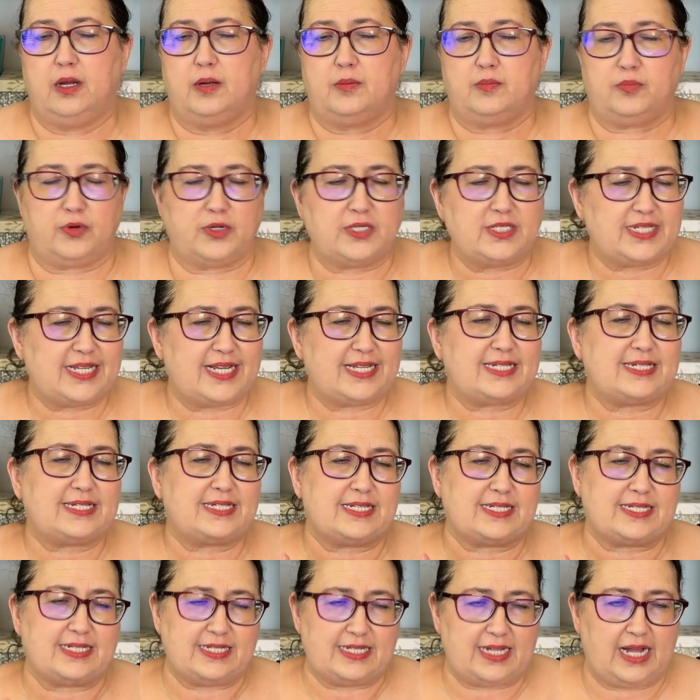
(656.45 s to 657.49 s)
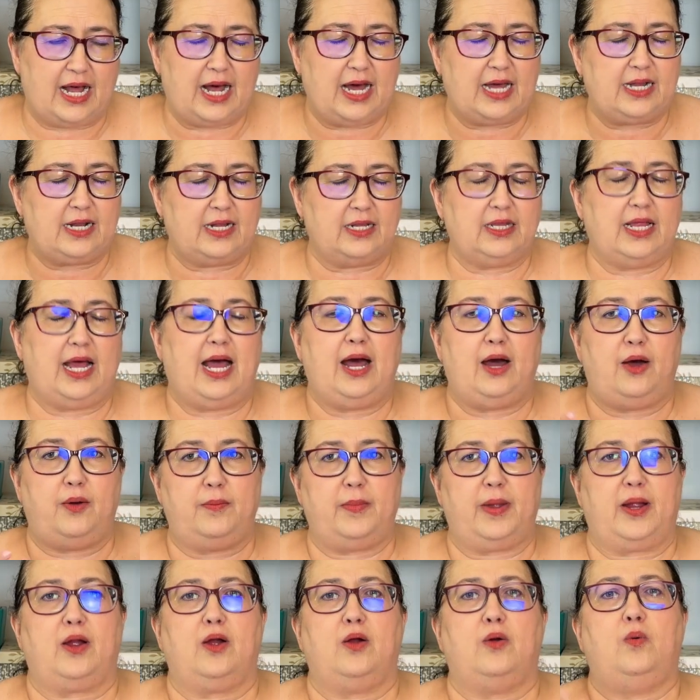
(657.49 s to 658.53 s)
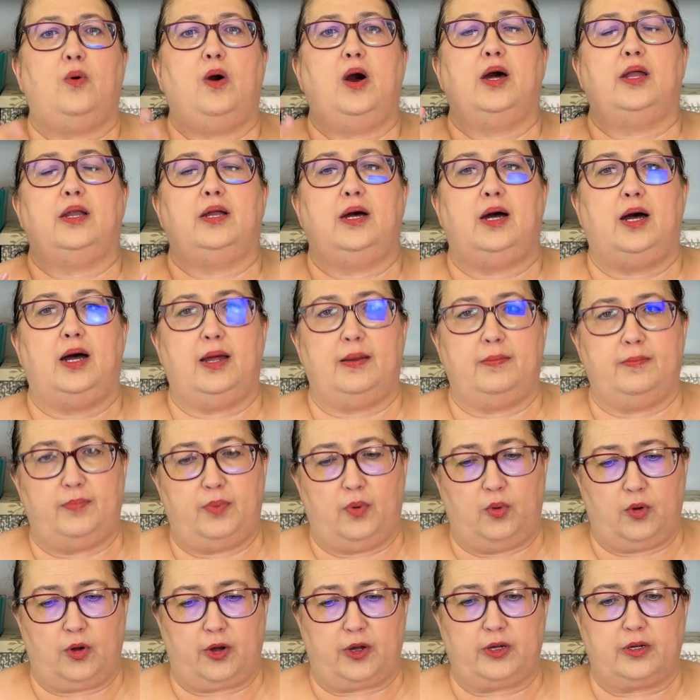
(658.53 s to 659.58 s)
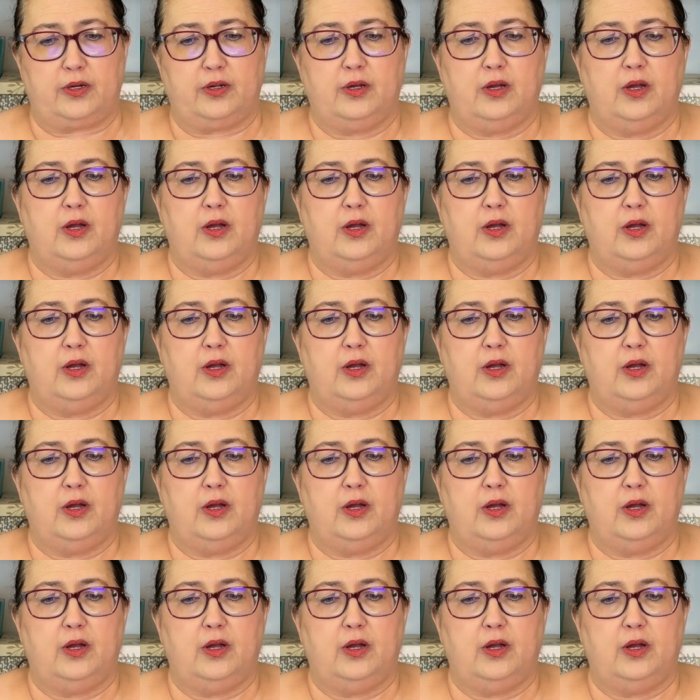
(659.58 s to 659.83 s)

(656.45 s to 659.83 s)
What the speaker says: Princess does not allow marijuana on board.